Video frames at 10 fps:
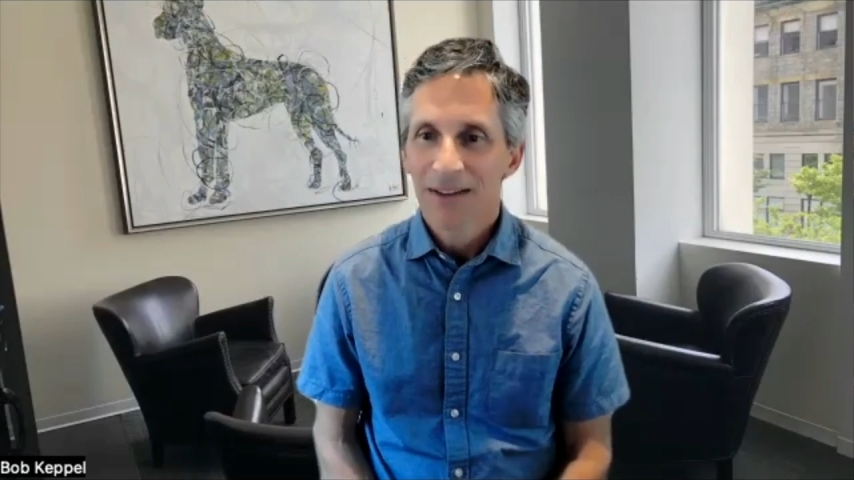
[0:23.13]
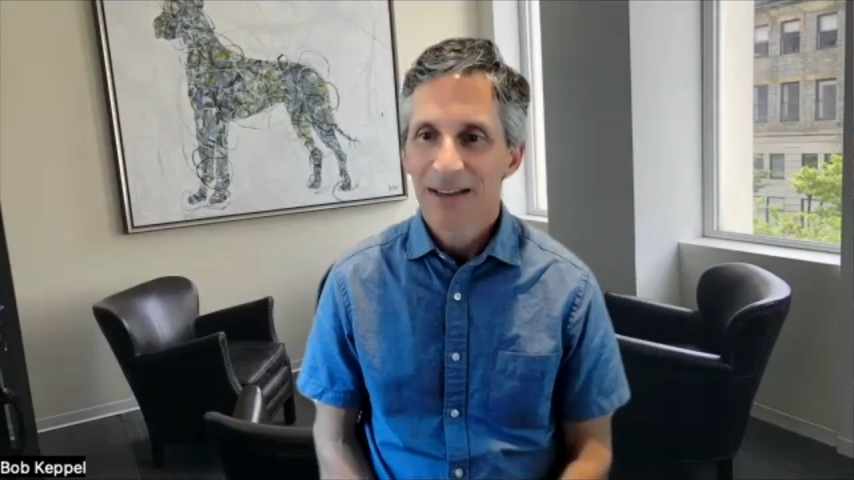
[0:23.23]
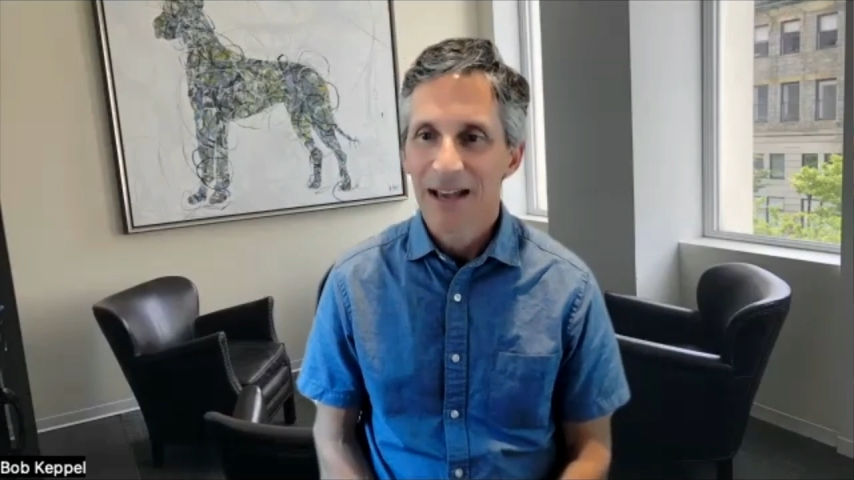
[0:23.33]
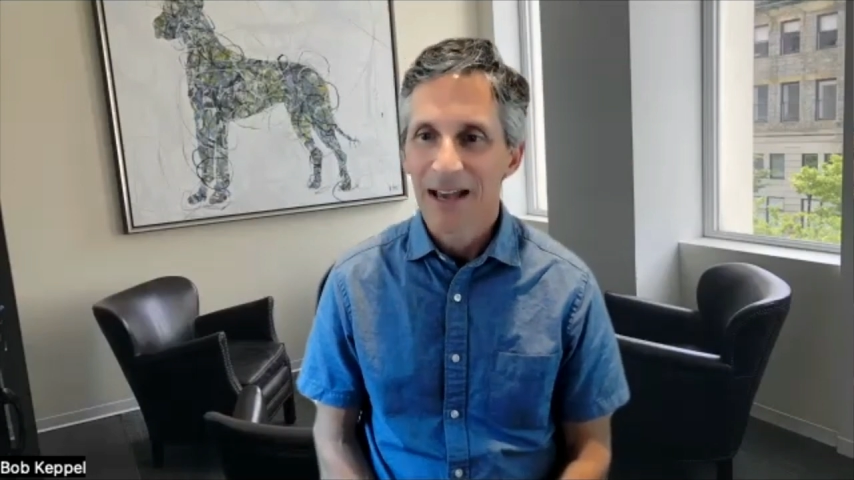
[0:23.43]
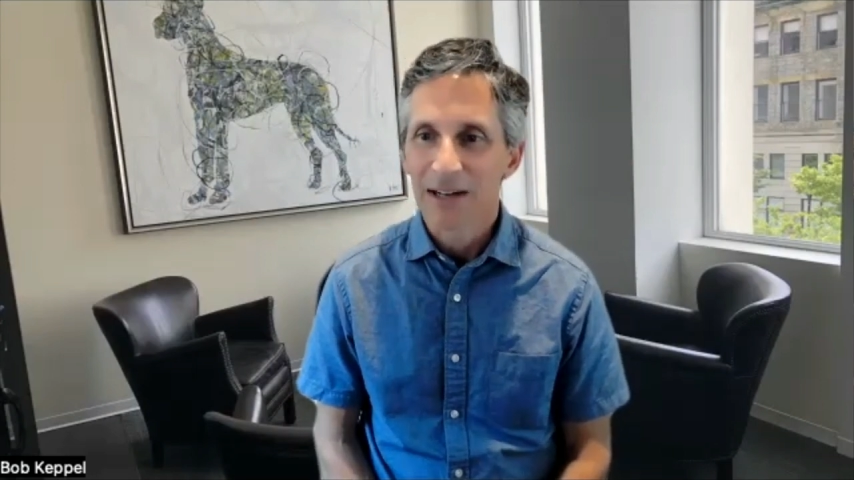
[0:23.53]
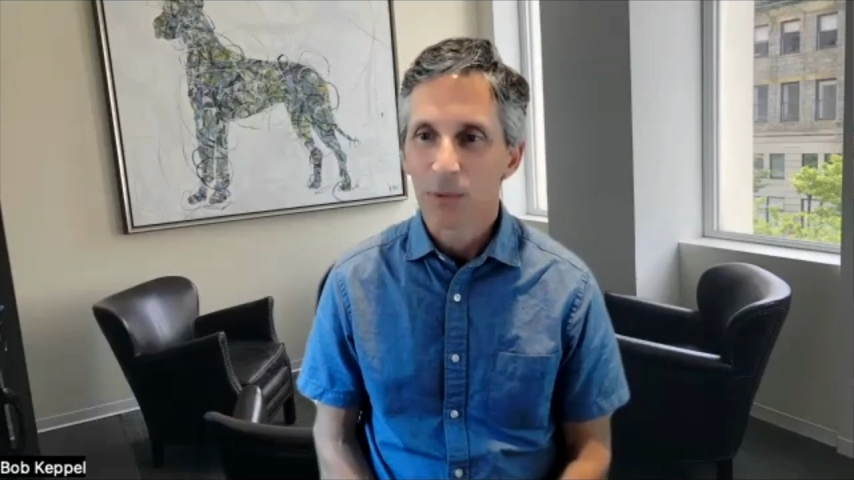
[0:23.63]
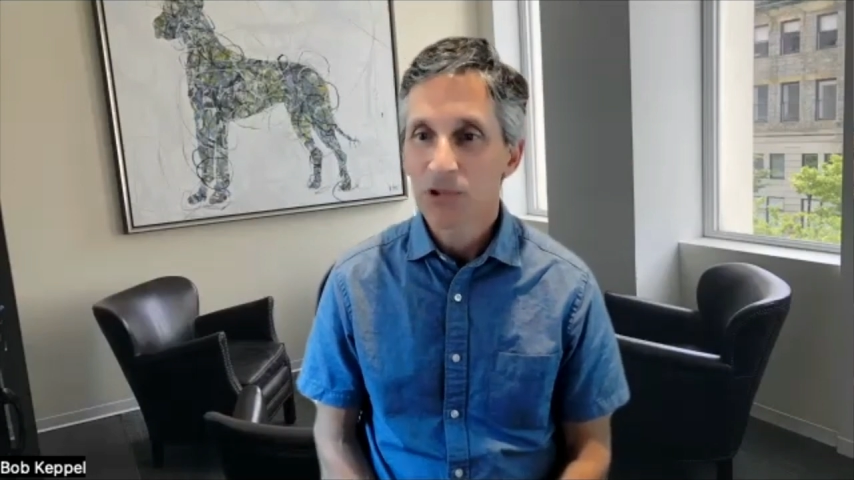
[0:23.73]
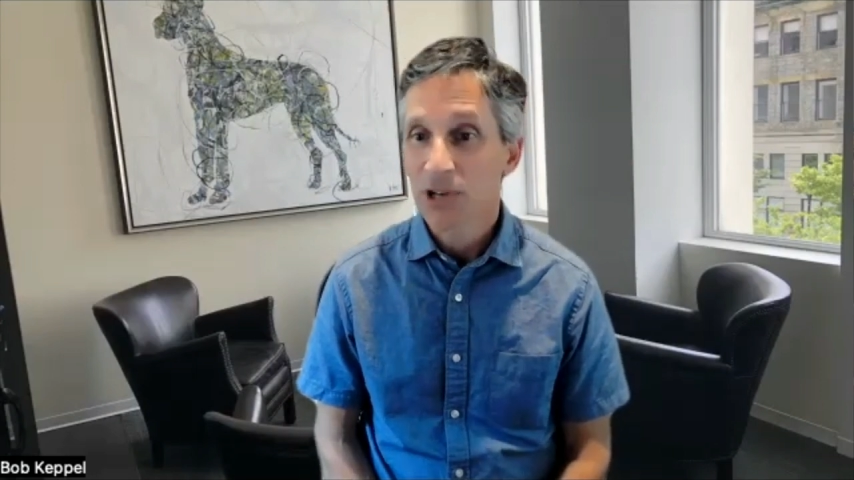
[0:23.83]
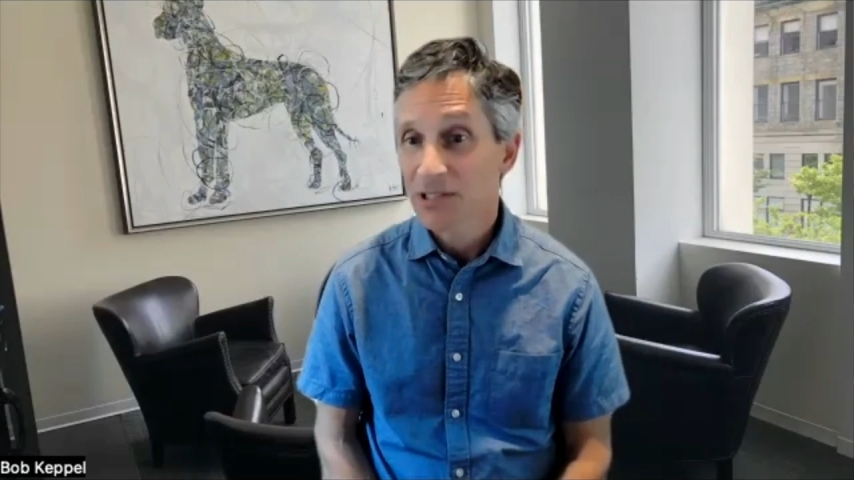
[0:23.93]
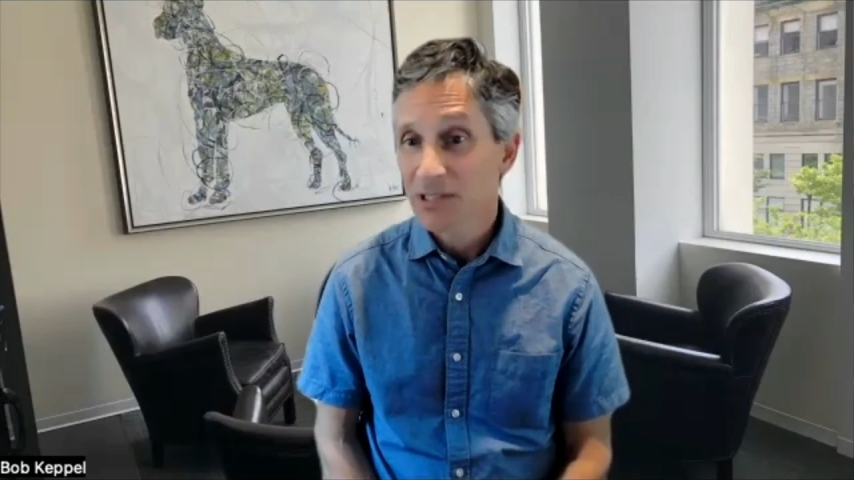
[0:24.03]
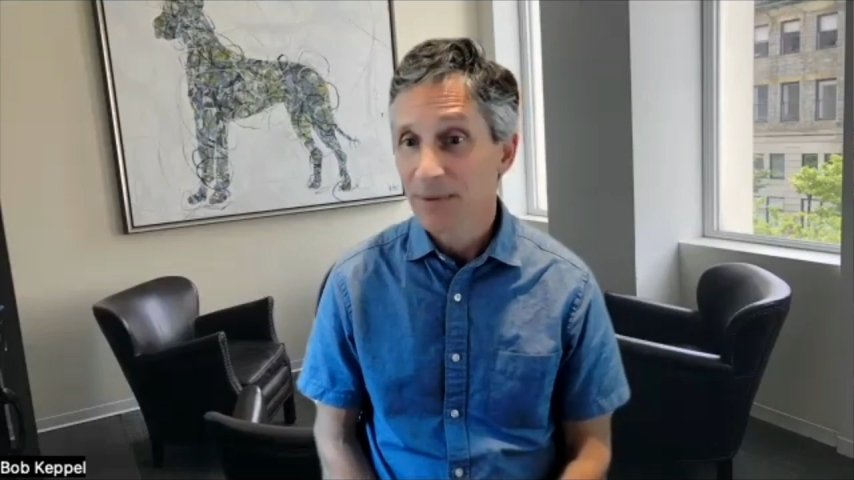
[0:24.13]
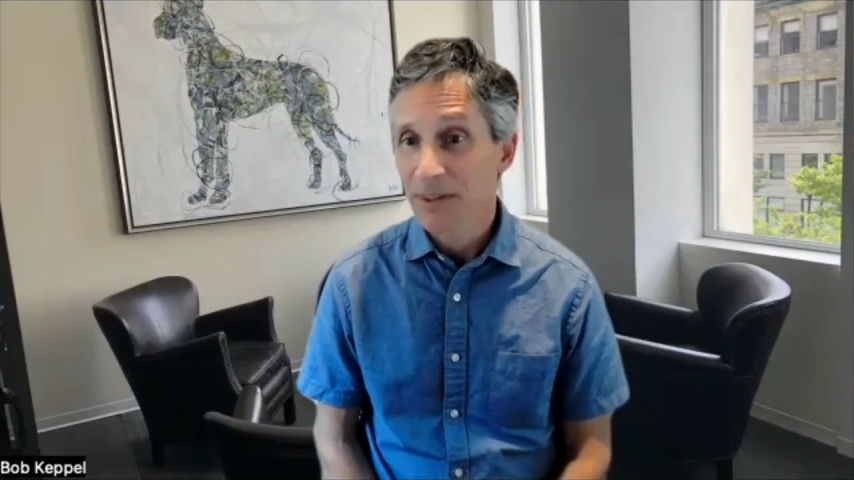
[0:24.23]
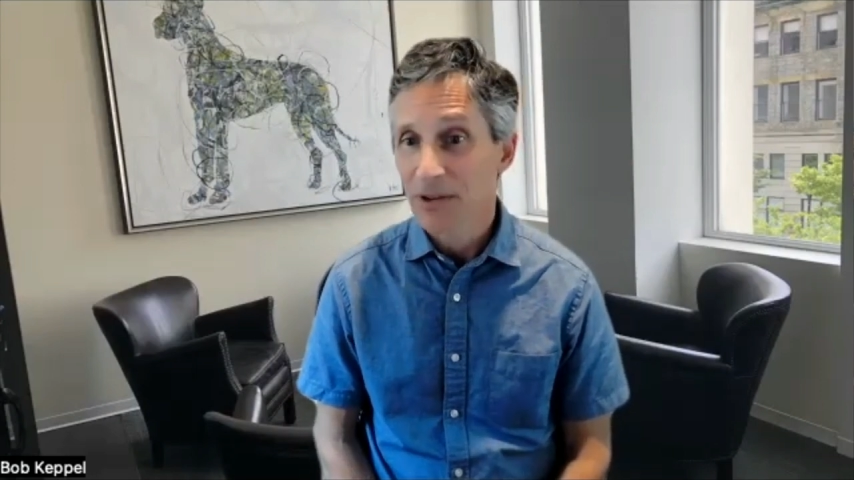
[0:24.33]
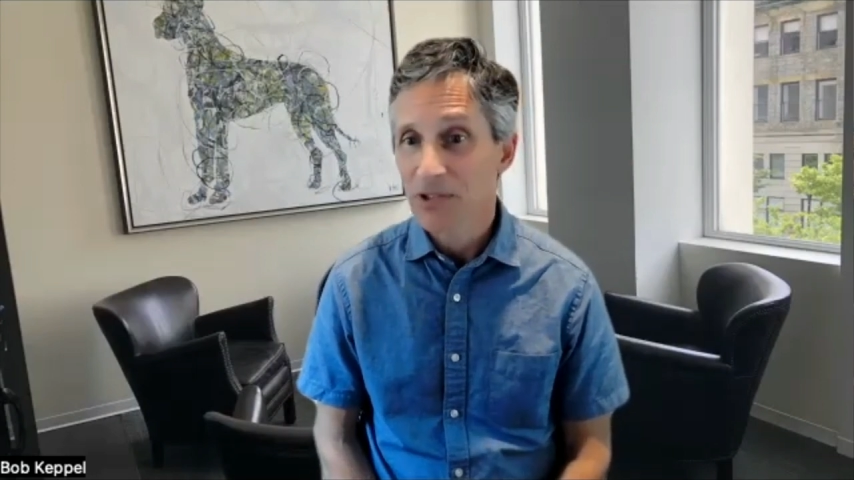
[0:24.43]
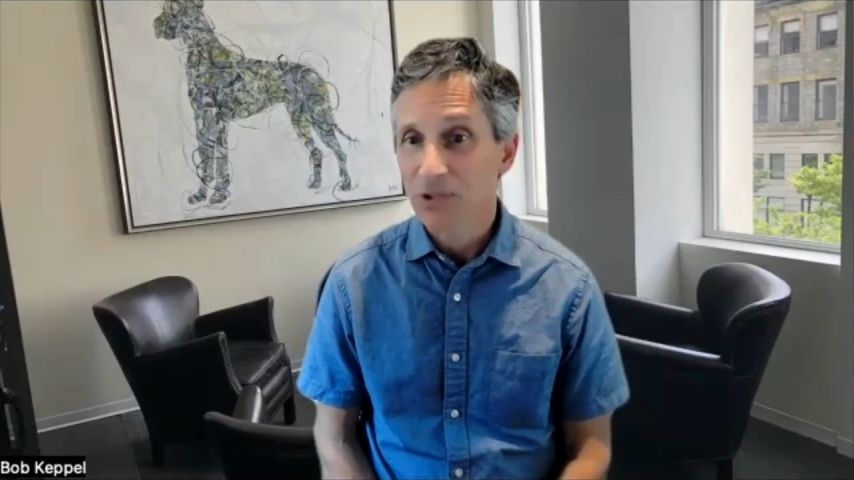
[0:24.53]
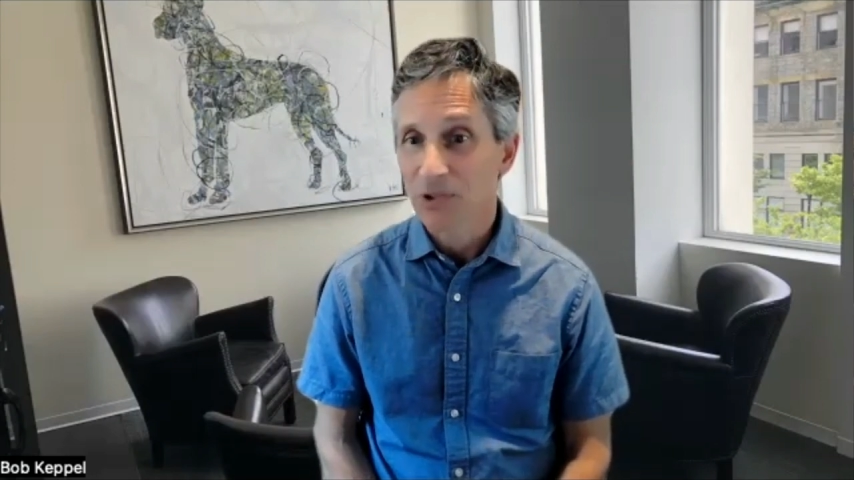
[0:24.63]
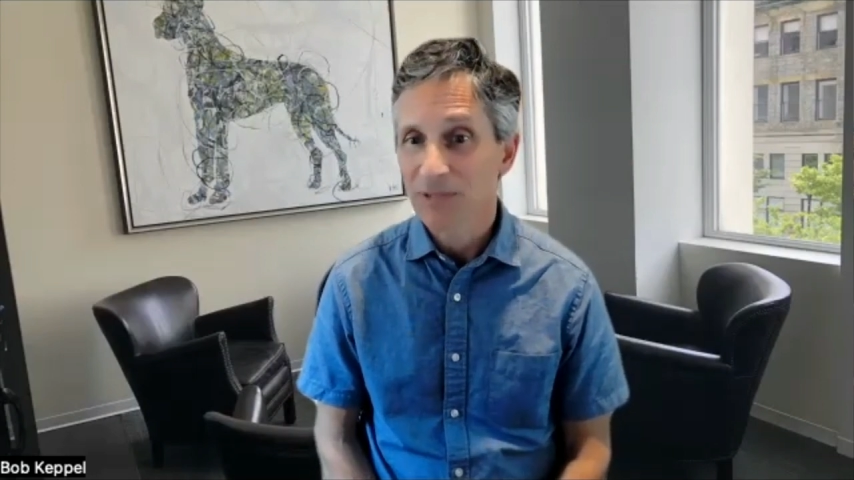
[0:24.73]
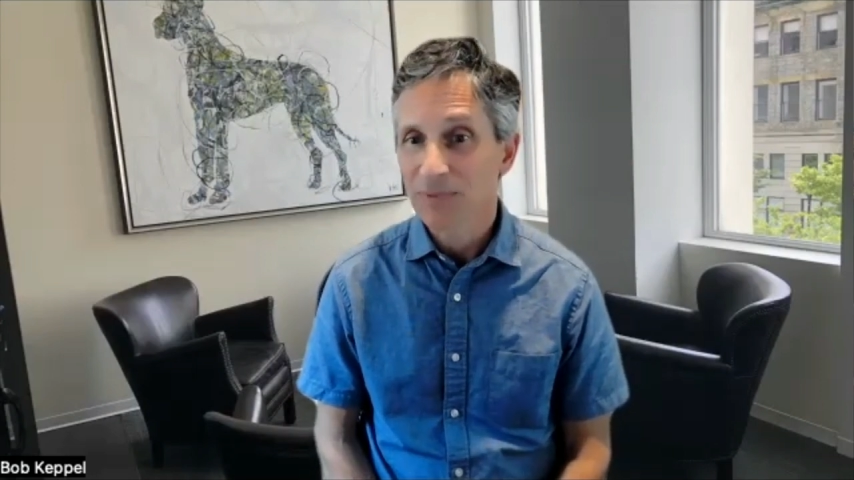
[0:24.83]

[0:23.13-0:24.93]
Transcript: and we'll share some of those stories,